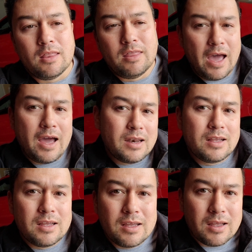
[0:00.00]
that
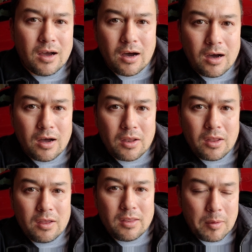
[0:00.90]

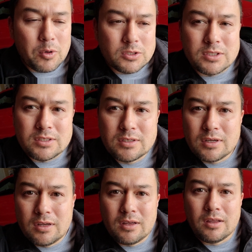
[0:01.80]
puts
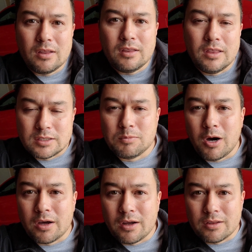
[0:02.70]
this
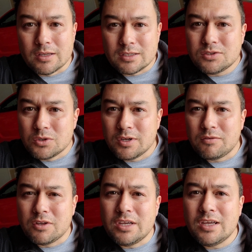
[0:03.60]
mod on the list. So
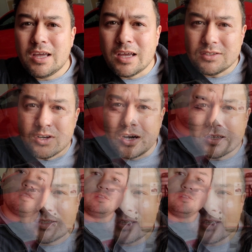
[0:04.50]
definitely exhaust.